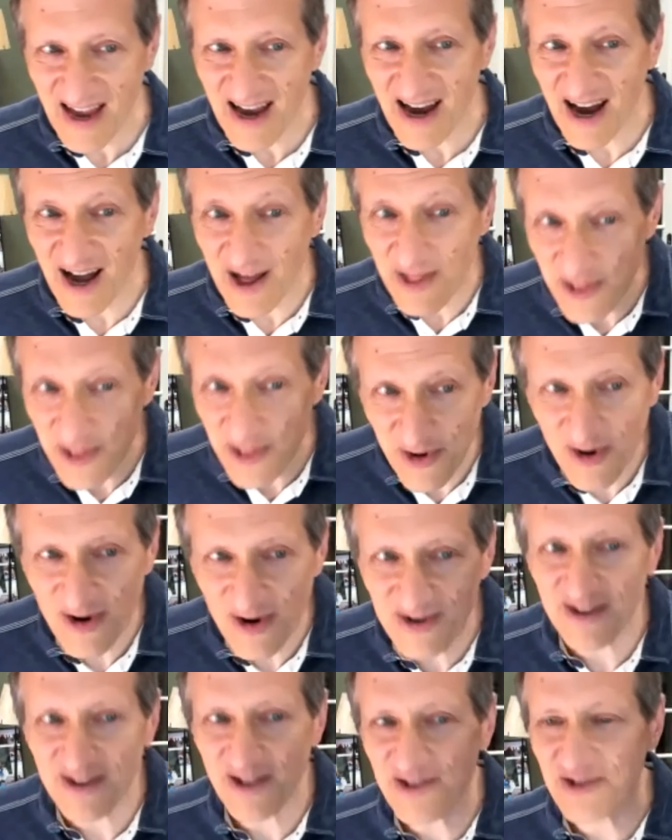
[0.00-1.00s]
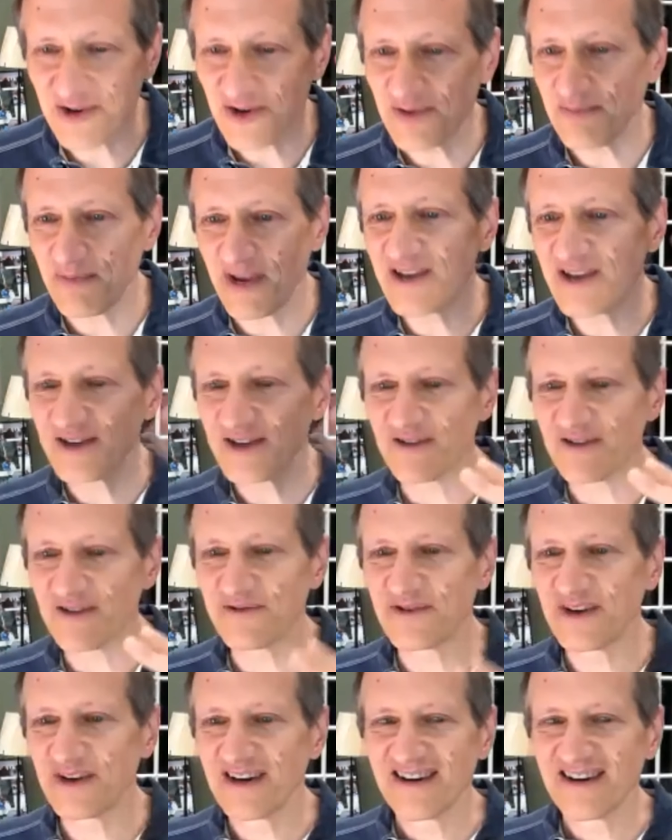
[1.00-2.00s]
The third piece of
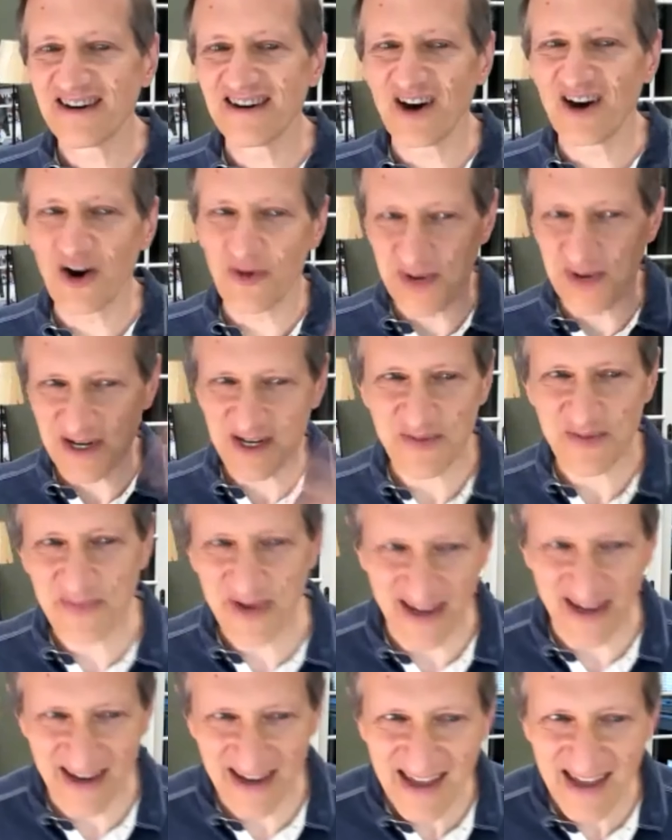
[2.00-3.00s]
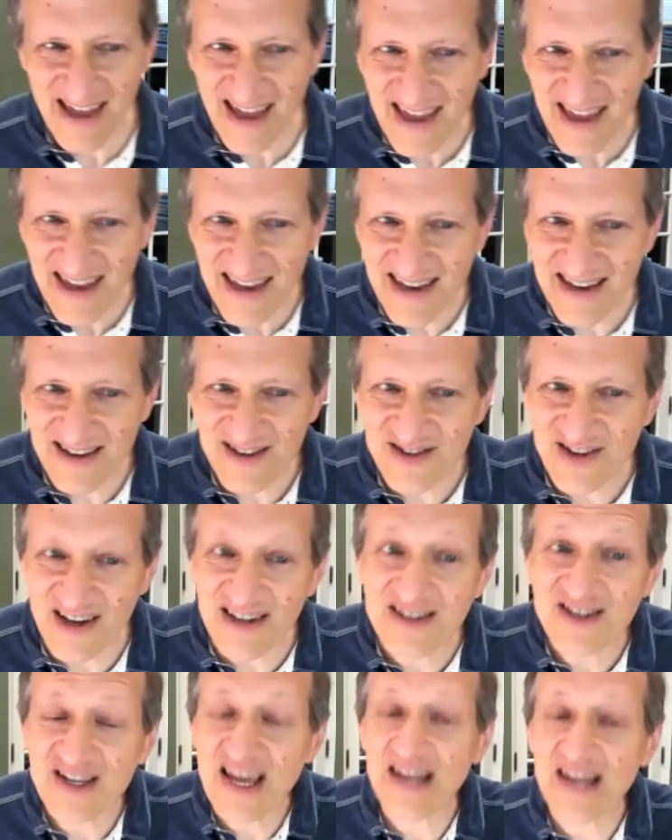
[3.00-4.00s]
OpenDP is a
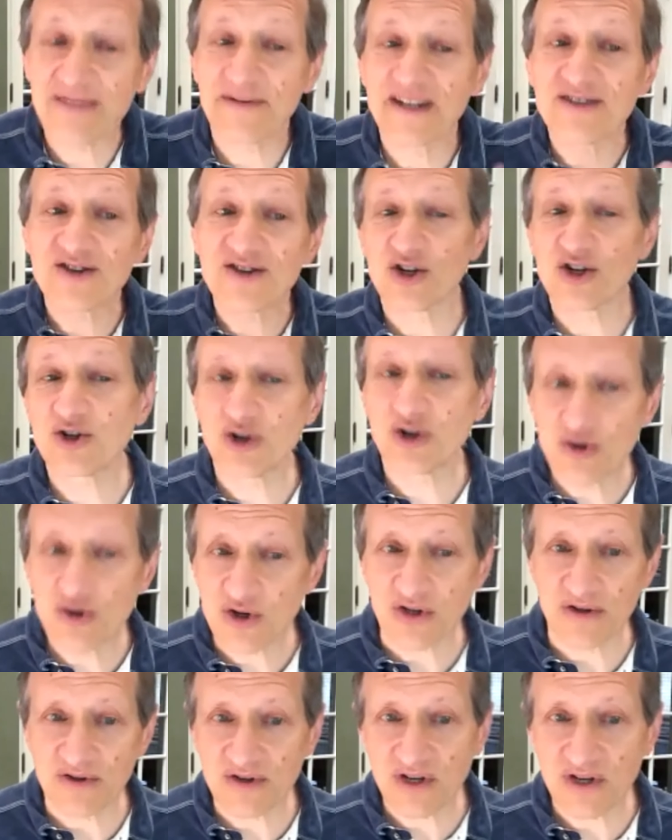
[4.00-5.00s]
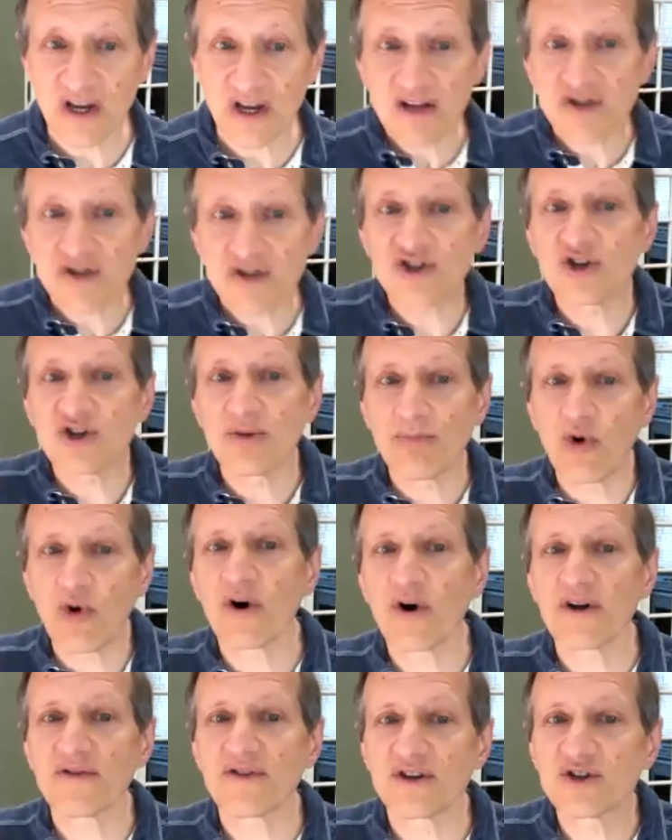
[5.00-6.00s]
set of institutions to
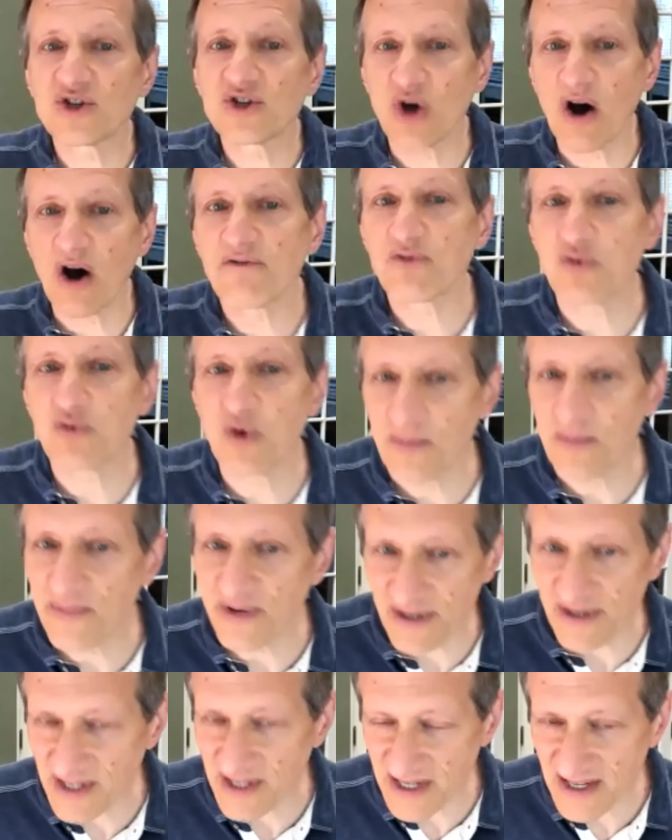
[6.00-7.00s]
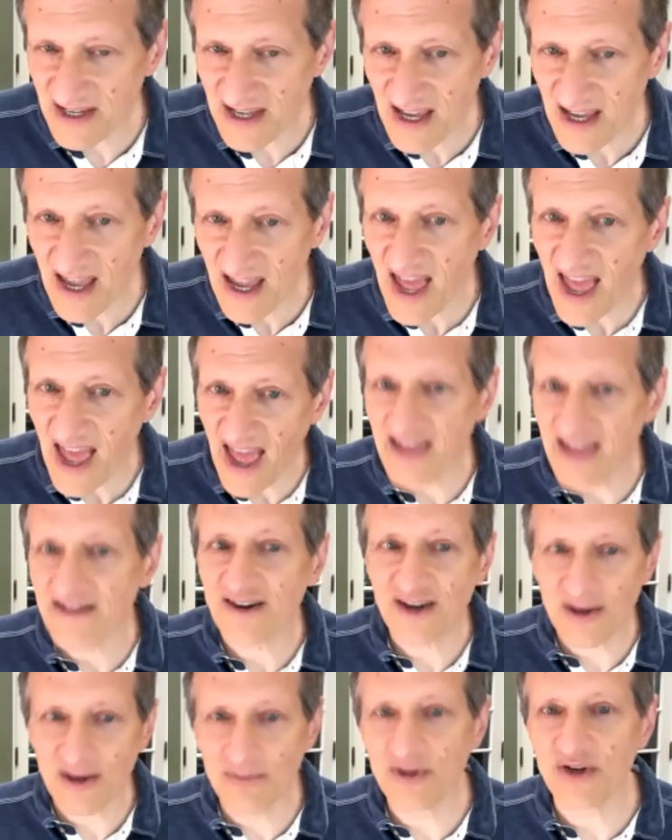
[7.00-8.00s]
support the software building and the
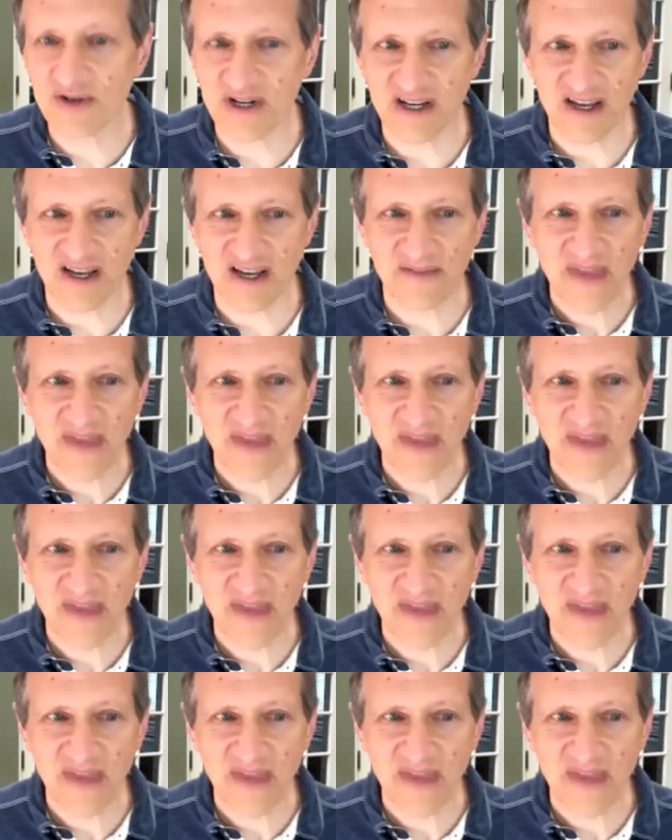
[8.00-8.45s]
community.